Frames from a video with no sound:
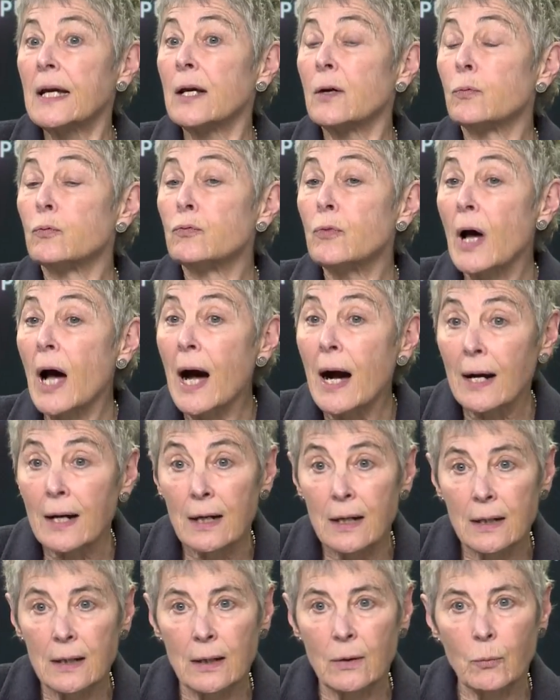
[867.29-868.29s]

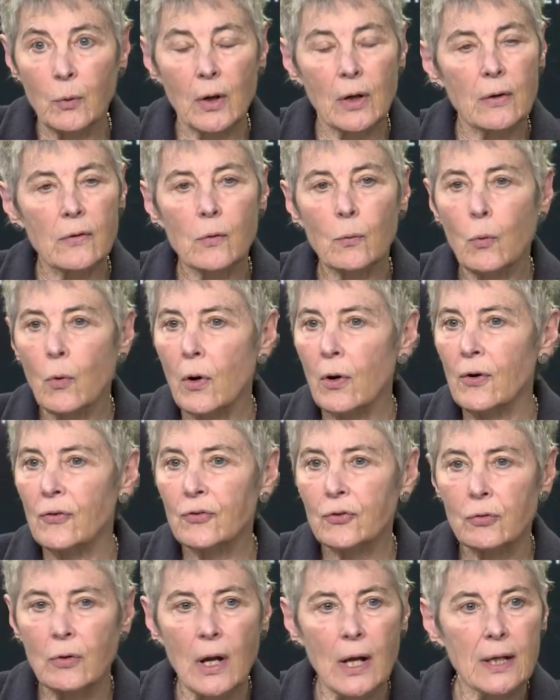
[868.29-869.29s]
Iraq, where the war
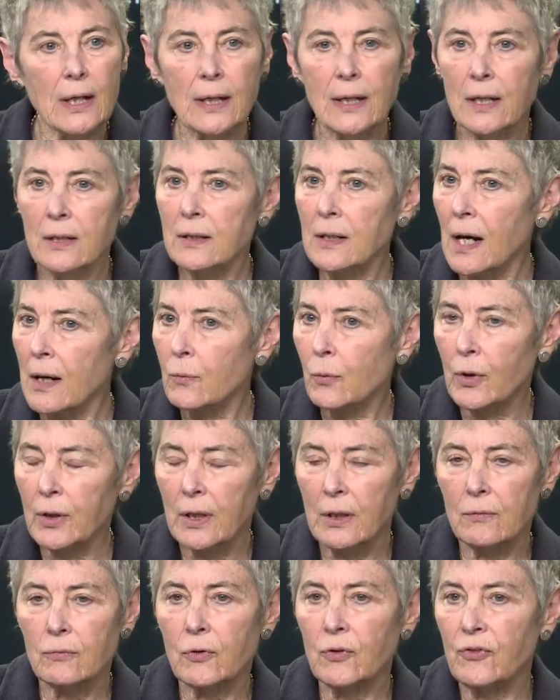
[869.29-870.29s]
is chronic and not
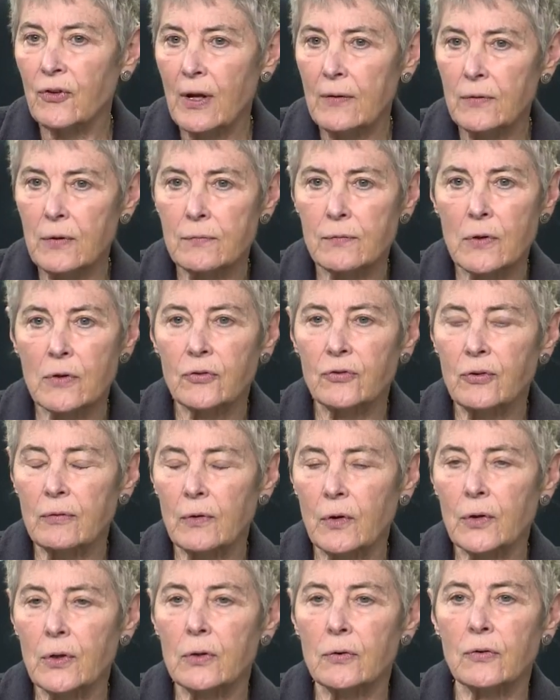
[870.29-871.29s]
working for safety for the
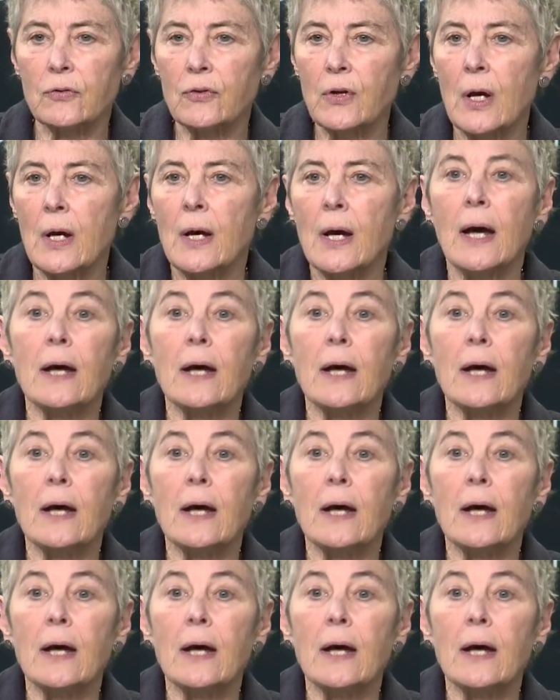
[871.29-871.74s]
civilians,